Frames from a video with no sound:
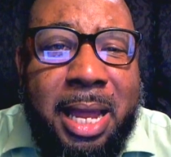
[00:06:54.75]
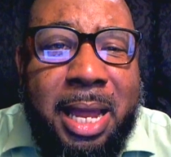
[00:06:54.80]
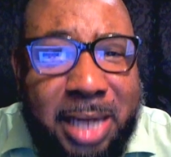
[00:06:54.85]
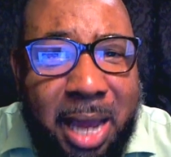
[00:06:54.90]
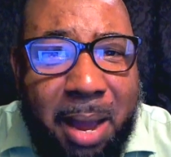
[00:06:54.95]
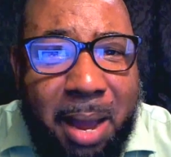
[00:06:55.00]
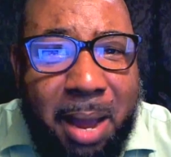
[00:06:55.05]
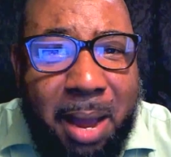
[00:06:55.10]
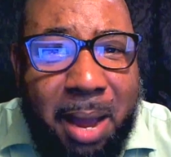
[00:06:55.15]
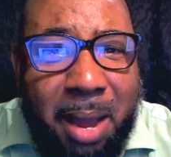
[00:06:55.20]

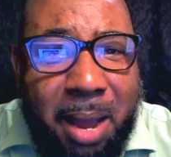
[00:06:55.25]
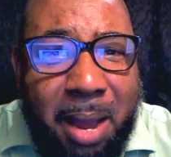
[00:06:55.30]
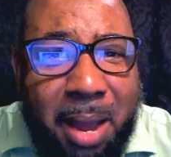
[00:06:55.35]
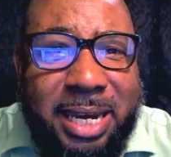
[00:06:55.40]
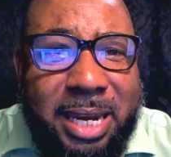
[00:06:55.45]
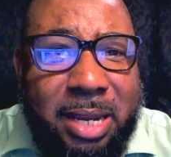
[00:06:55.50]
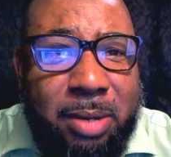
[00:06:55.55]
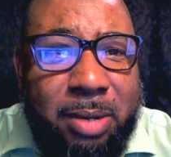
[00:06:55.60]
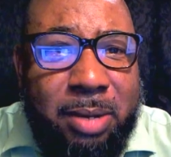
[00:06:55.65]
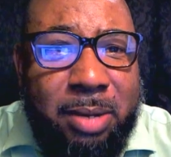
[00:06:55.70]

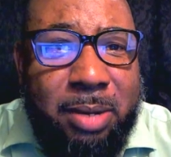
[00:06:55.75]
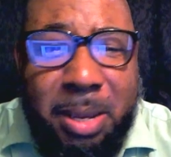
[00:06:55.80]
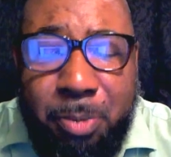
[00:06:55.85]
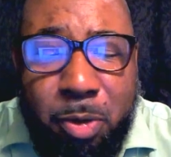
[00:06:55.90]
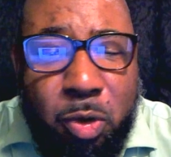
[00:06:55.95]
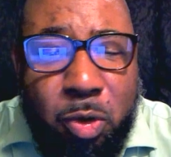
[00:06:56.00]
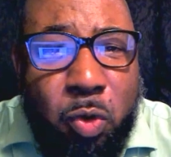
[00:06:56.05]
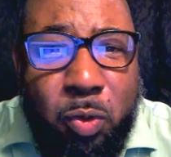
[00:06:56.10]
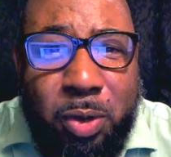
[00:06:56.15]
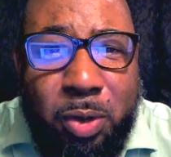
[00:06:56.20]
dumb-minded
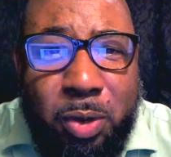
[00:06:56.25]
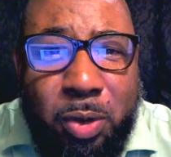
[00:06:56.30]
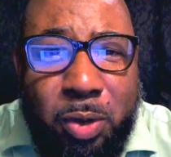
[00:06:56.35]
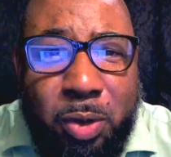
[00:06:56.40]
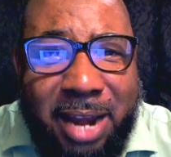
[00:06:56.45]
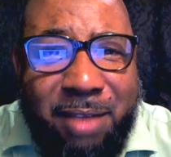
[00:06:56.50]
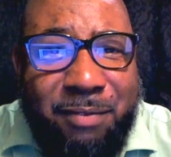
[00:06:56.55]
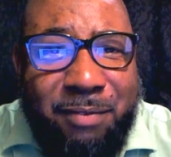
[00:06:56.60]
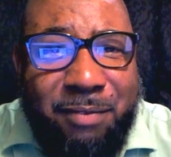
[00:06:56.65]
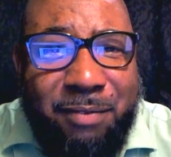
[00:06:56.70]
people who would
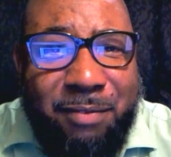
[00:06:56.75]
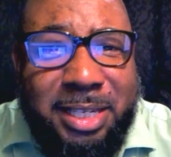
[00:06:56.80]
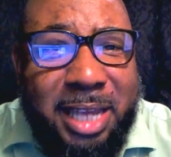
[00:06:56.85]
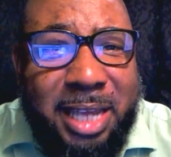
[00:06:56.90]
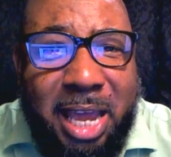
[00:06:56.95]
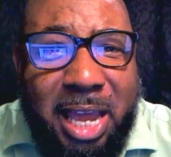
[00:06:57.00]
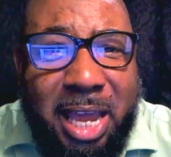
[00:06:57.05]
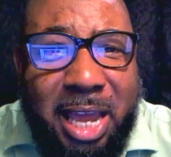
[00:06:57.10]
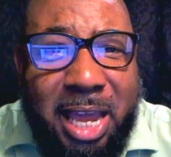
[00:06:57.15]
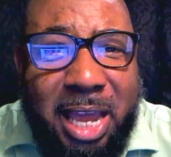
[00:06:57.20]
not
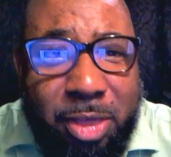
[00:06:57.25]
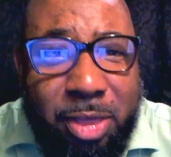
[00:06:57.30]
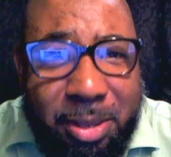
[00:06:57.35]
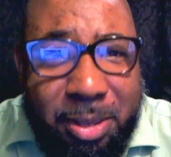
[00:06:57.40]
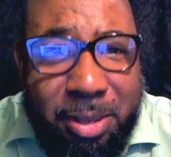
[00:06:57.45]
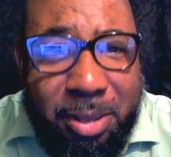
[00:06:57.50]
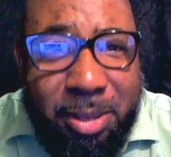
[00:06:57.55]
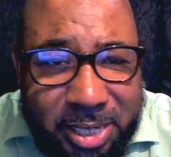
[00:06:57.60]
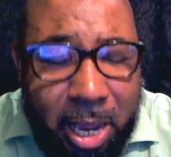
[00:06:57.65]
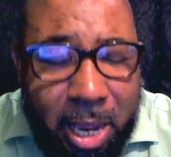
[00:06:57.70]
investigate for
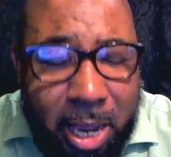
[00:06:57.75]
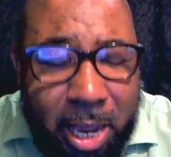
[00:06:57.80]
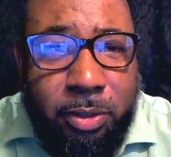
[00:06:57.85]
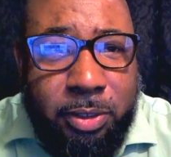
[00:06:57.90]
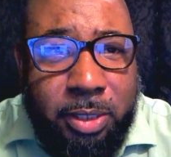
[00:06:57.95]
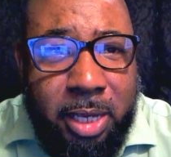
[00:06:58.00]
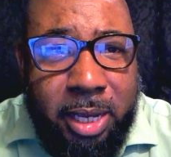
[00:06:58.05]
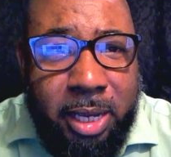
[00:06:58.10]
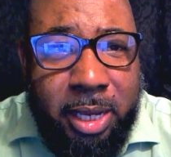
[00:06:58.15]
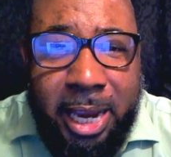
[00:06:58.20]

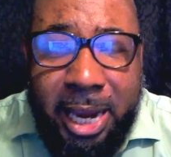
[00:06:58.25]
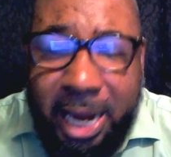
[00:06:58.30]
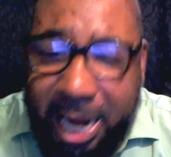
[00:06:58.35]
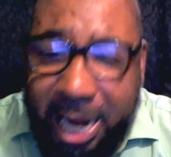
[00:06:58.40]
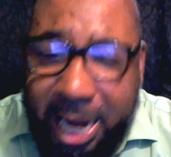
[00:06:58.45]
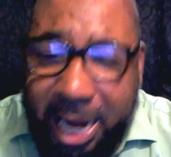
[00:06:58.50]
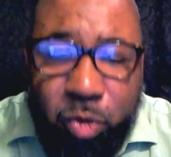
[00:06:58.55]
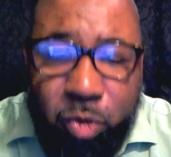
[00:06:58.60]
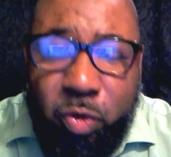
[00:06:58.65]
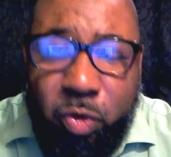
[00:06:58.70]
themselves,
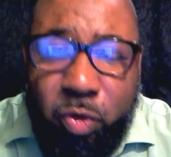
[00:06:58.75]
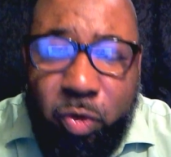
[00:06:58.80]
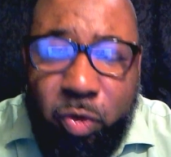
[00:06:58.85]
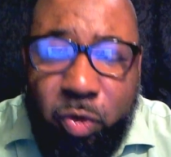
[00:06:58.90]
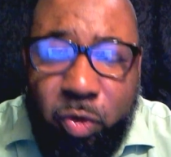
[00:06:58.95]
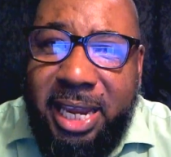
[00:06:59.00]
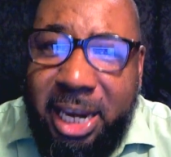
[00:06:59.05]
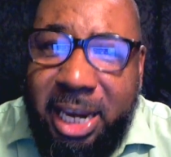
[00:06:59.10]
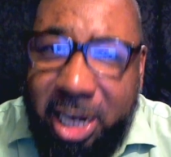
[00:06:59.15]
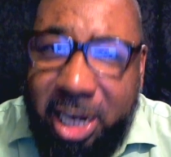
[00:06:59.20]
ignorant
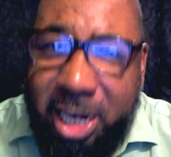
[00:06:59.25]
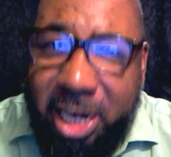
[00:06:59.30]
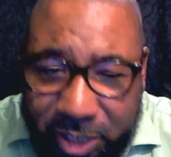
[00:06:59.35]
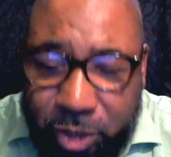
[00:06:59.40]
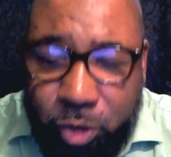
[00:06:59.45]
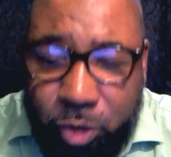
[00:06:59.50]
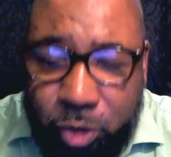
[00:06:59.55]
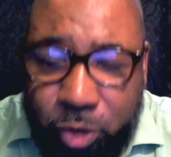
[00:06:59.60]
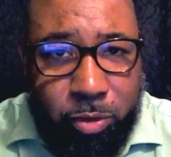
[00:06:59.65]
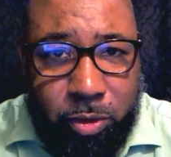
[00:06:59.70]

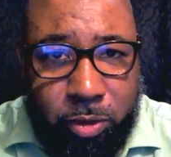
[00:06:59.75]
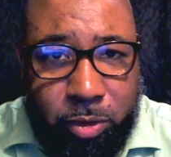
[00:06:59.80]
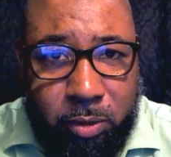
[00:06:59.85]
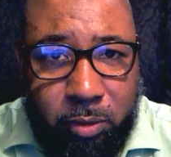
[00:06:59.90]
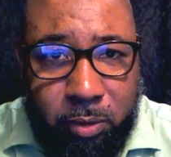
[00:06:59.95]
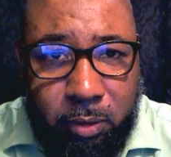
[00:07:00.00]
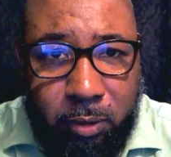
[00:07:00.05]
individuals